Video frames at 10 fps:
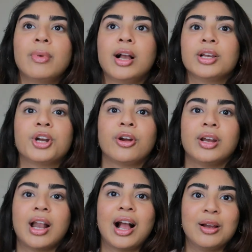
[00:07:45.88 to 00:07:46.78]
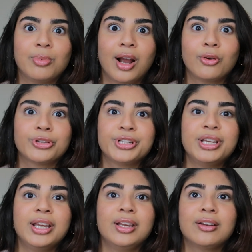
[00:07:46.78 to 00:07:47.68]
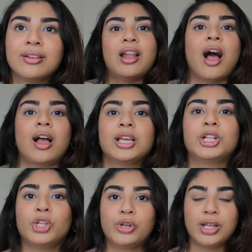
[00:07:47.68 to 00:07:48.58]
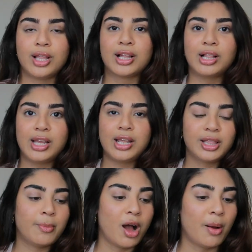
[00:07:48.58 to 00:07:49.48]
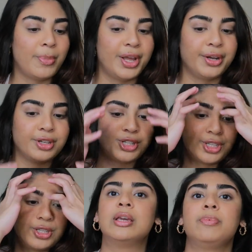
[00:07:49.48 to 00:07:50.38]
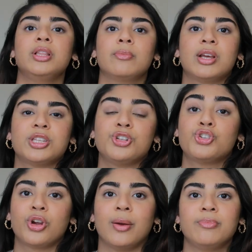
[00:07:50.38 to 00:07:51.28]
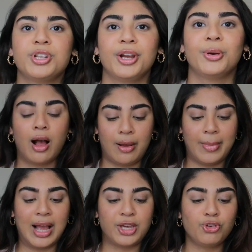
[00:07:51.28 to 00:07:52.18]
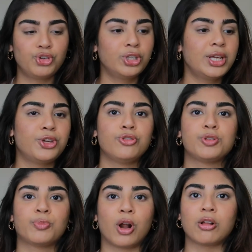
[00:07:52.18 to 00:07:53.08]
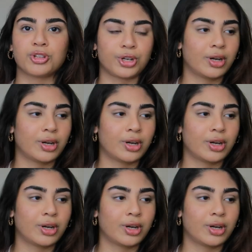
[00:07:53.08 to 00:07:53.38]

my current eyebrow routine, not including like cleaning them up and just keeping them nice and trimmed. I usually use bronzer.